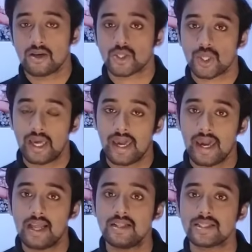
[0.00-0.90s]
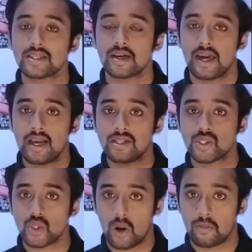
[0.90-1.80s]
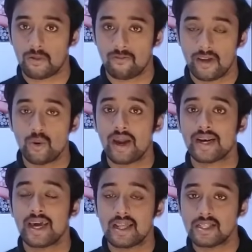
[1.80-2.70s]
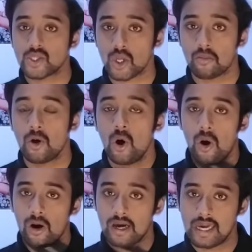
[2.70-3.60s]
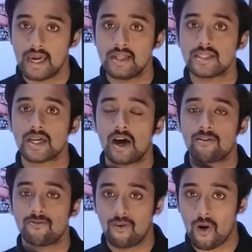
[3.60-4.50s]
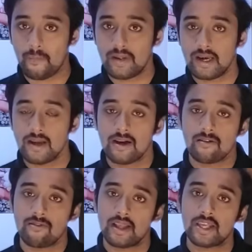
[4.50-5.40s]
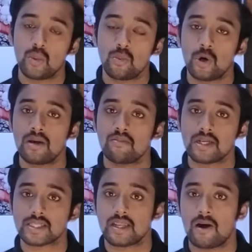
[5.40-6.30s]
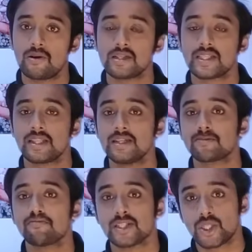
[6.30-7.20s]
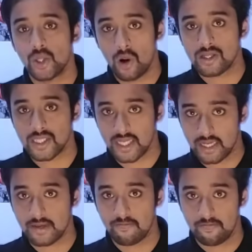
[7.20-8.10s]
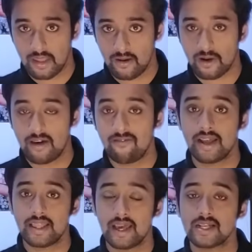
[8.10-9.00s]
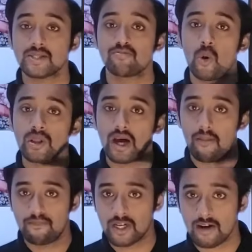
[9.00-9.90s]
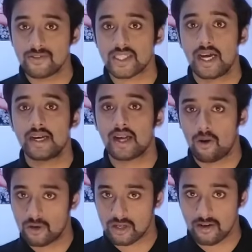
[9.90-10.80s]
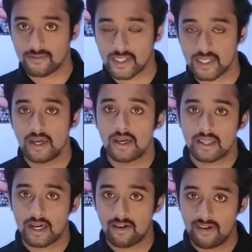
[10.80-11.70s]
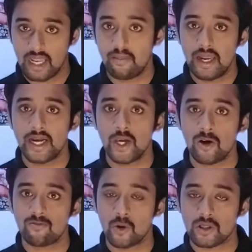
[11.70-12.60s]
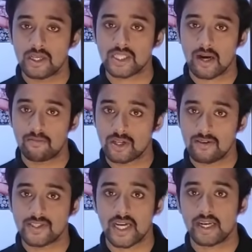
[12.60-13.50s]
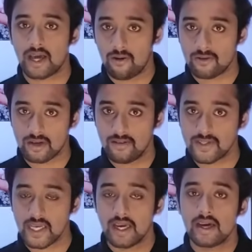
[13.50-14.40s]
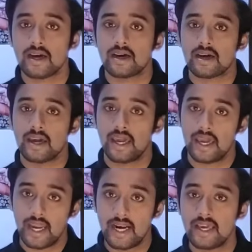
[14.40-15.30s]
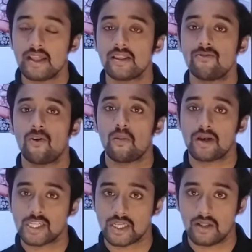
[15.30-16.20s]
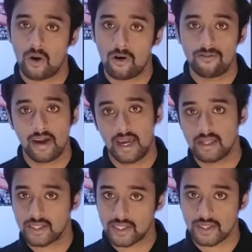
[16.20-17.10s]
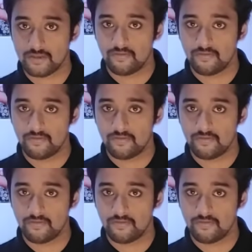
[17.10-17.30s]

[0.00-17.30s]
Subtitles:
So the hailstorm, you get hailstorm or hails are formed when cumulonimbus cloud is in its mature state. Okay, when there is both updrafts and downdrafts. The availability of both these updrafts and downdrafts aid in the formation of hails.